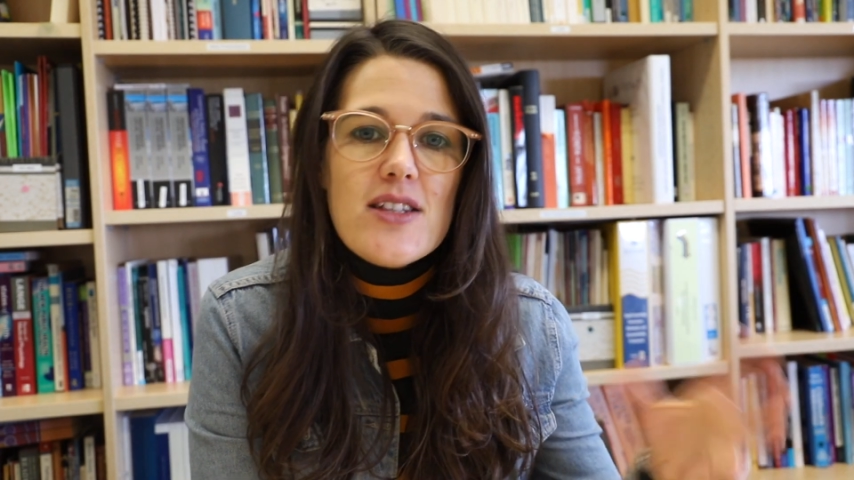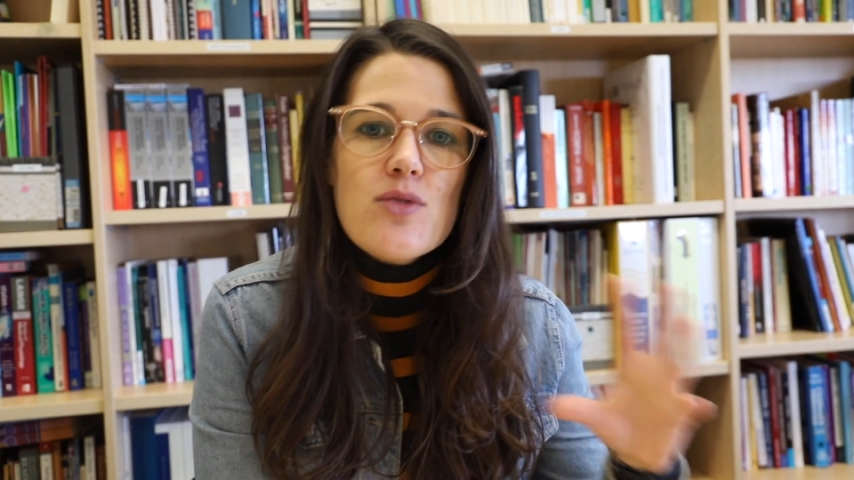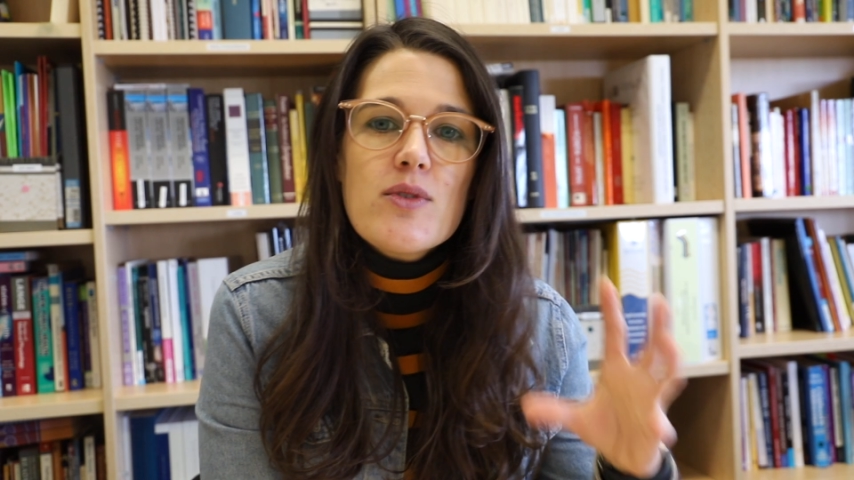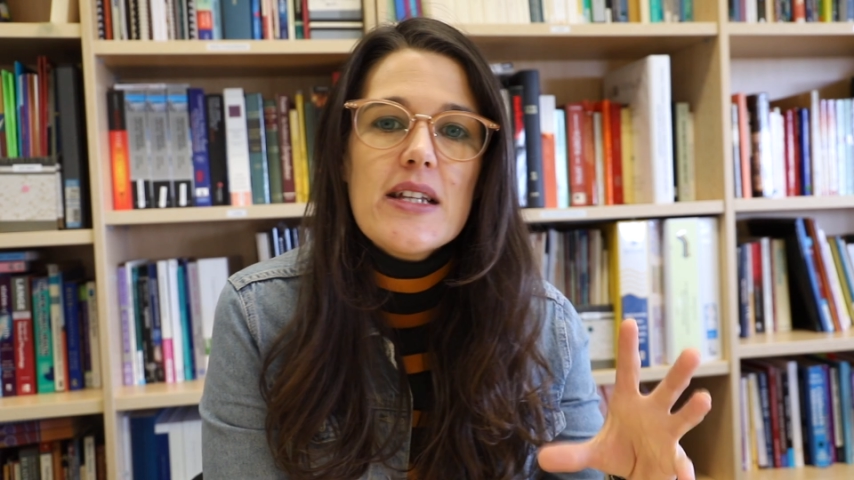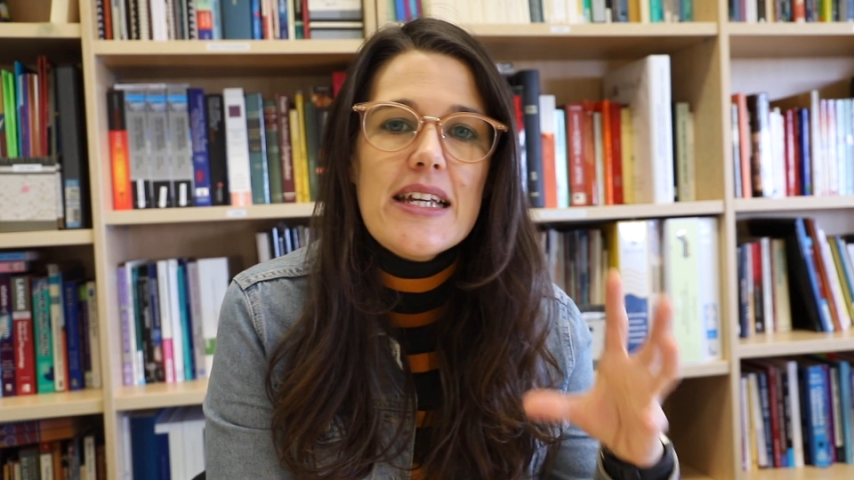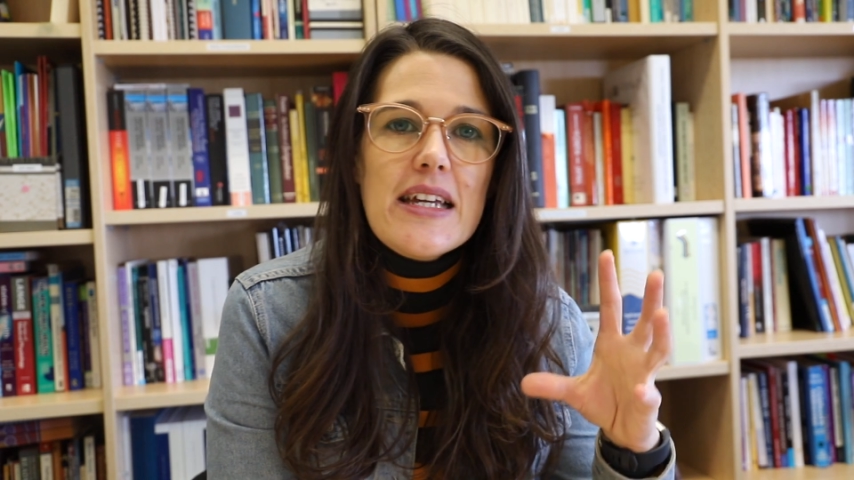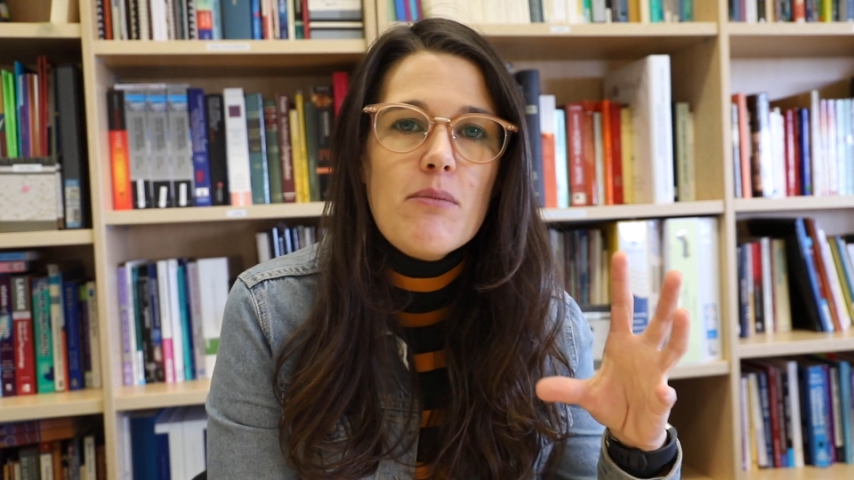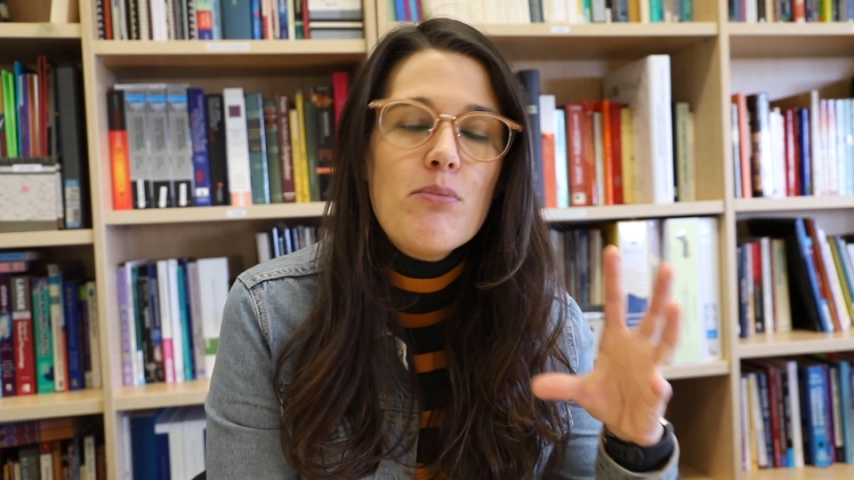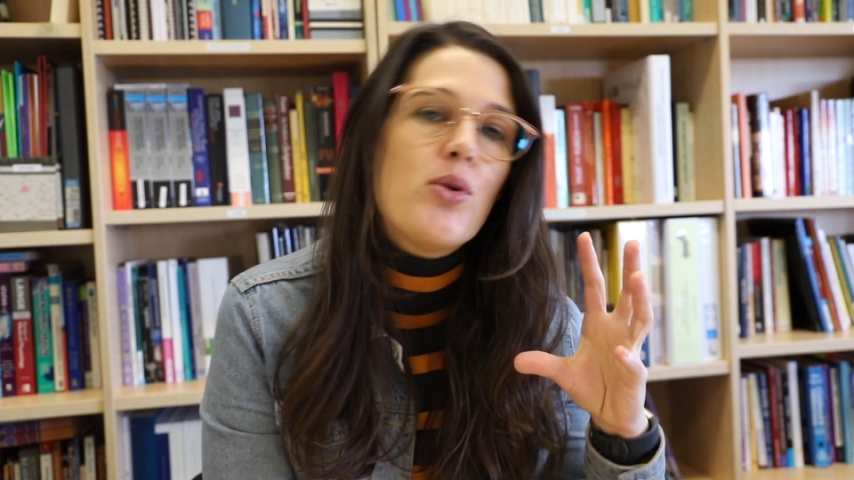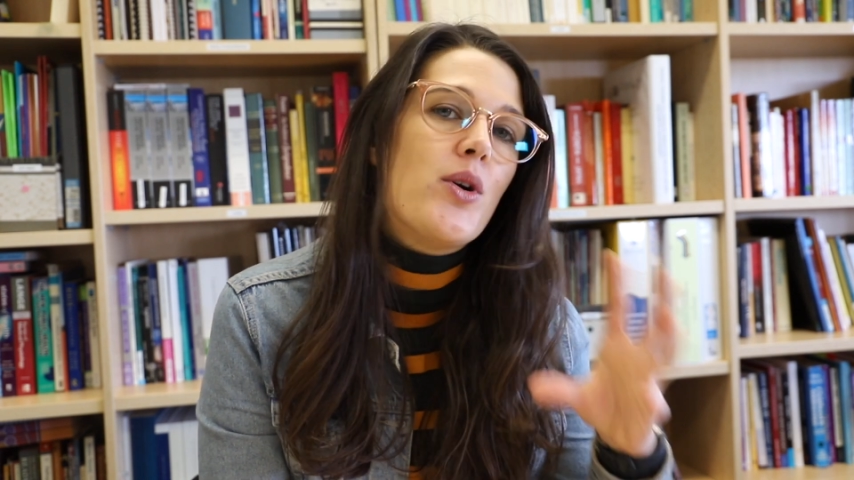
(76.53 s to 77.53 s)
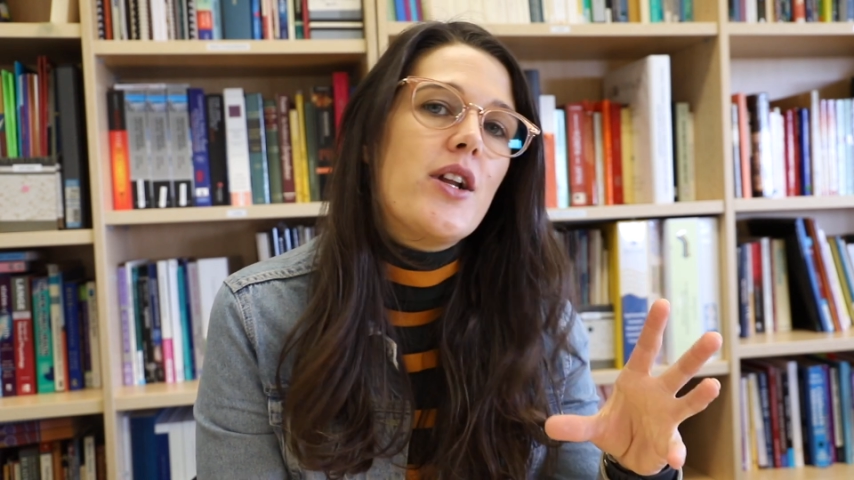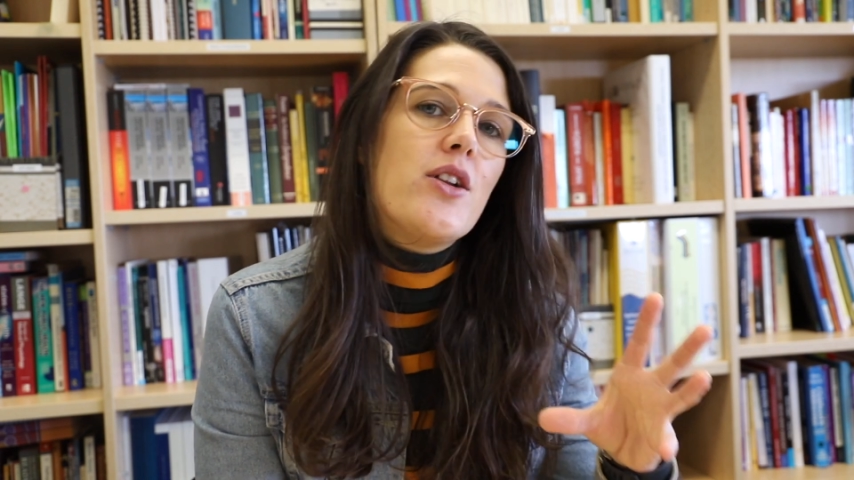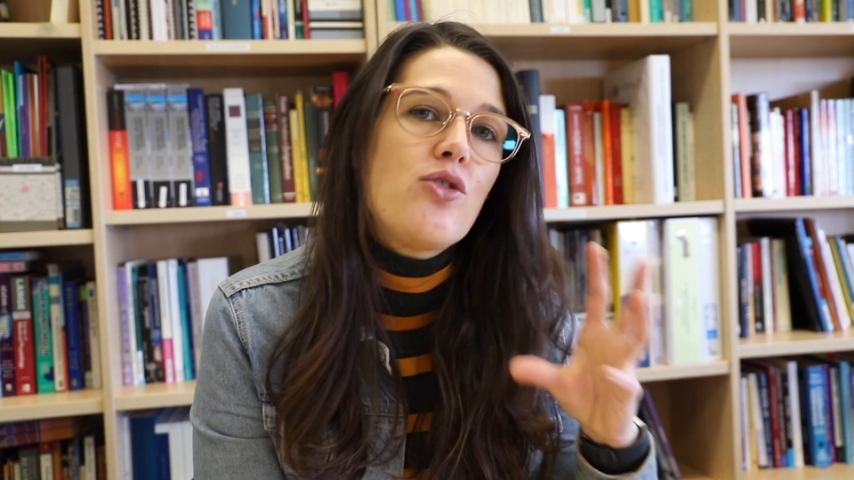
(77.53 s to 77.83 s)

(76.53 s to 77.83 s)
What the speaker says: it's really important